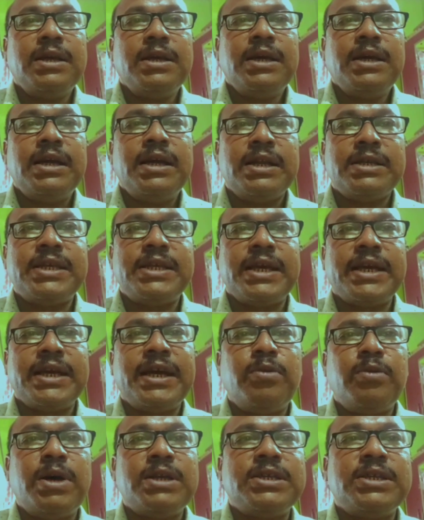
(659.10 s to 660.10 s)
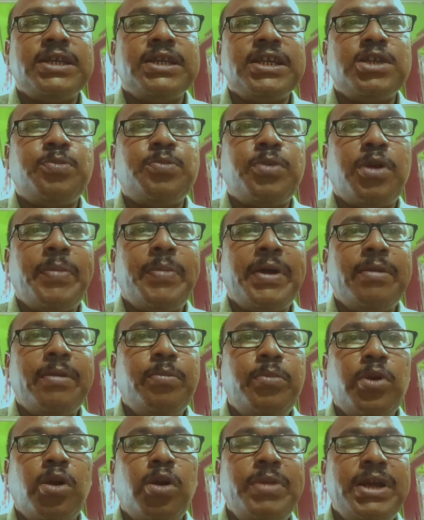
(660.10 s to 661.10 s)
In the second was it is
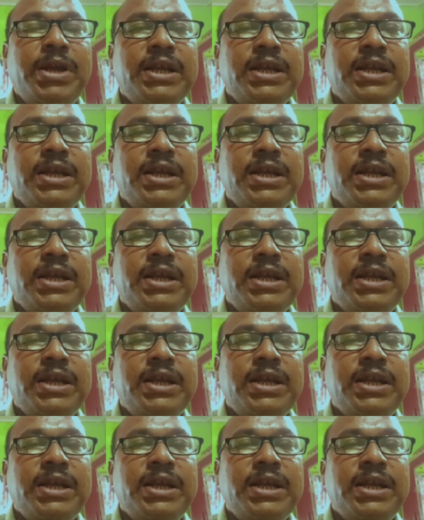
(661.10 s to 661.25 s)
propane, bromine